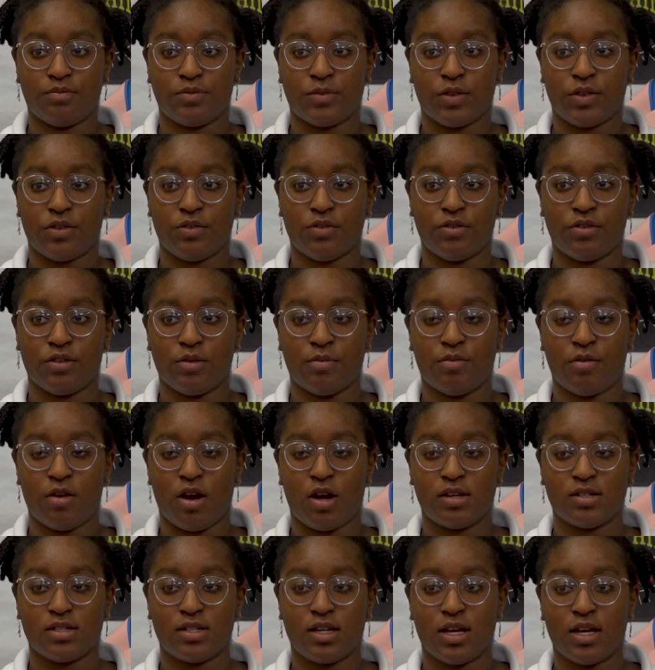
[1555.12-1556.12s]
through the
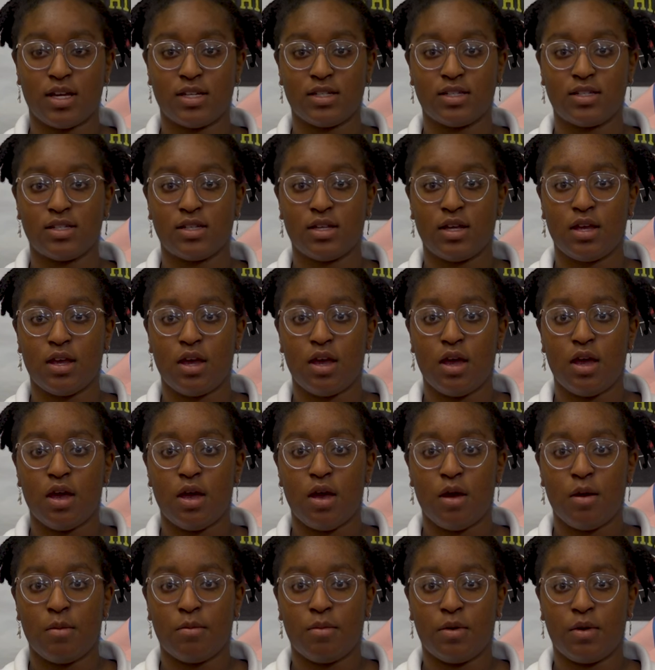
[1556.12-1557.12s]
process,
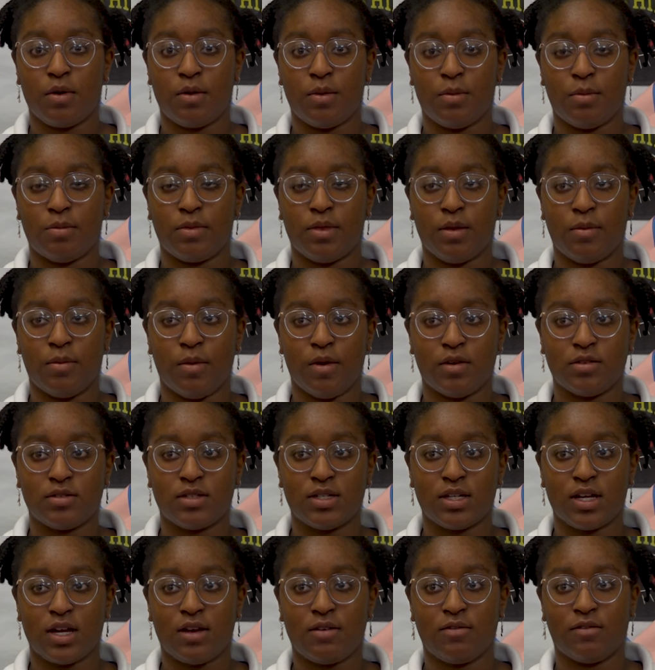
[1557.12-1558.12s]
but the most
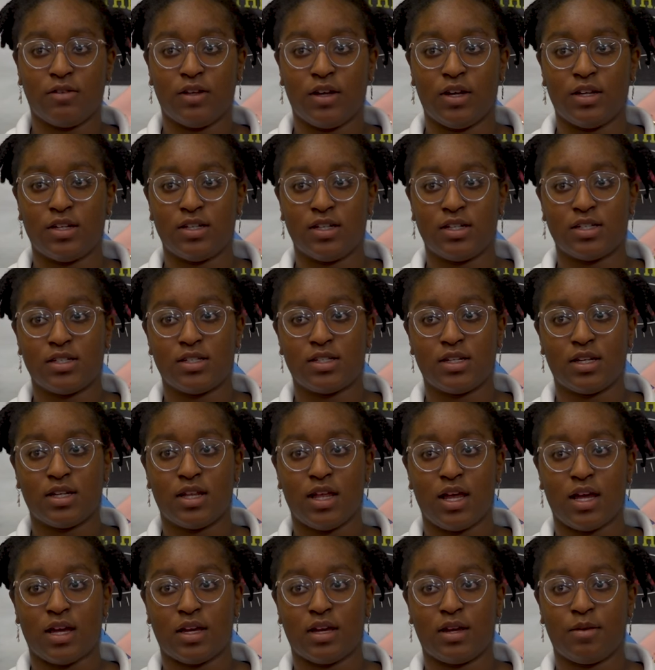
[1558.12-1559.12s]
thing I've learned is to
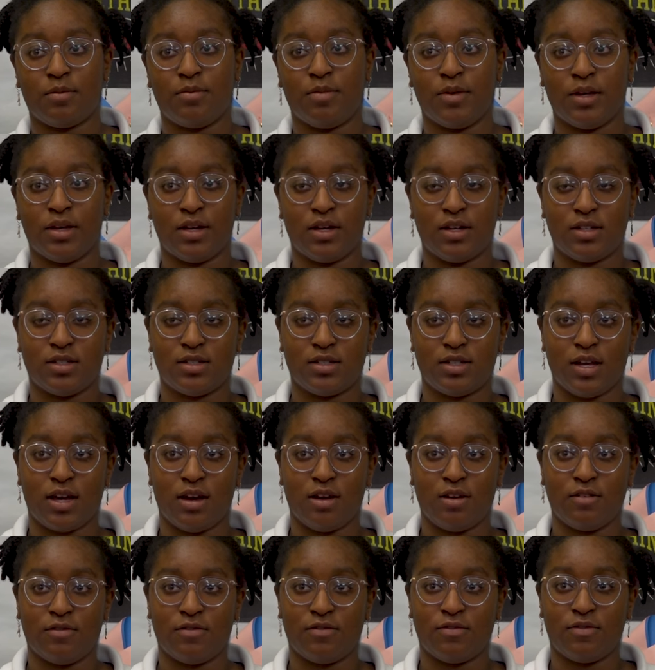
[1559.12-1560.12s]
like be
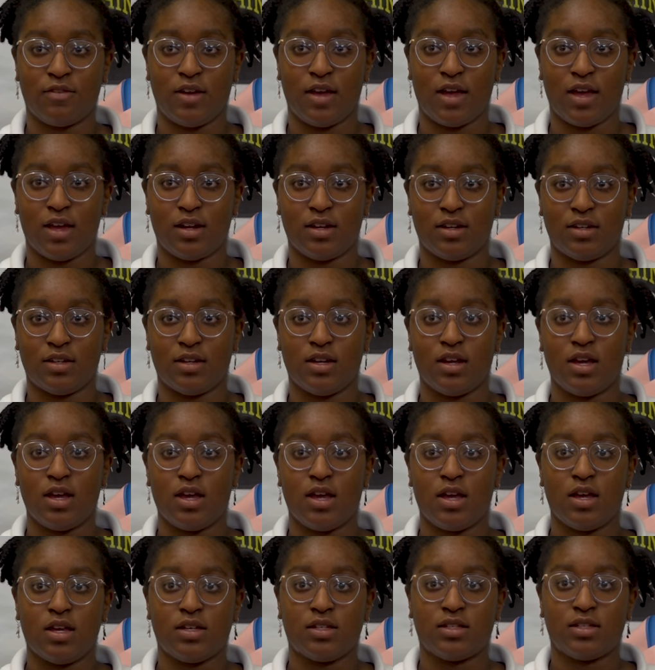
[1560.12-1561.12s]
yourself and
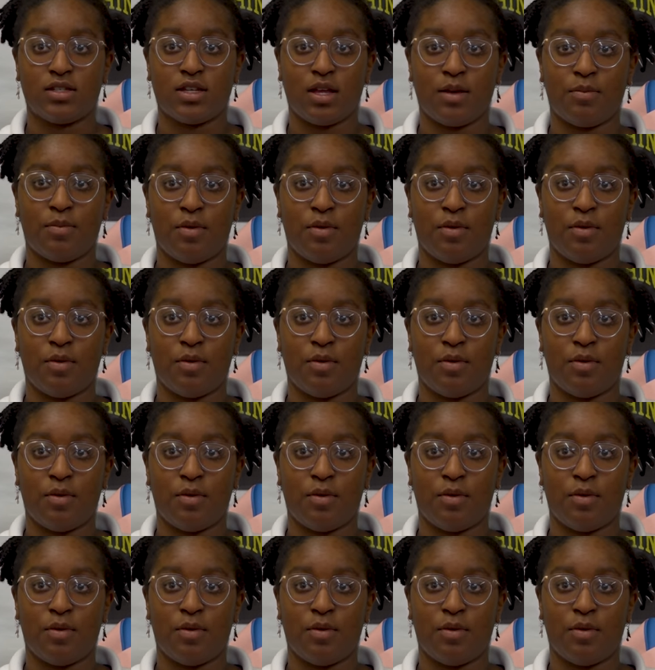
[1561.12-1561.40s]
stay